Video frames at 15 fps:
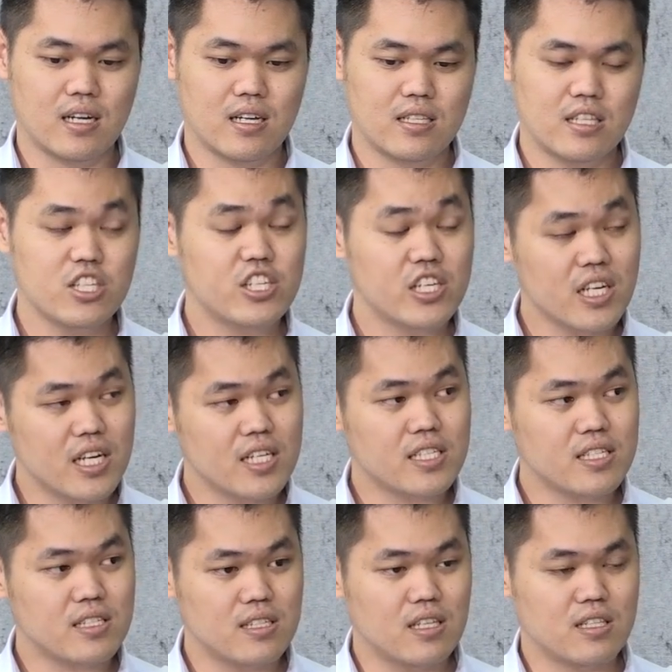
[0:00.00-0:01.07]
teaching
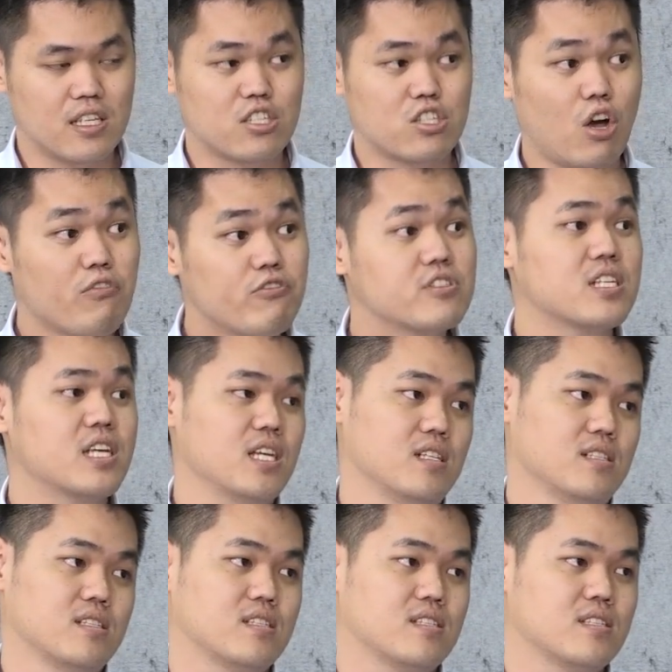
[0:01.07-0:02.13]
us the soft skills.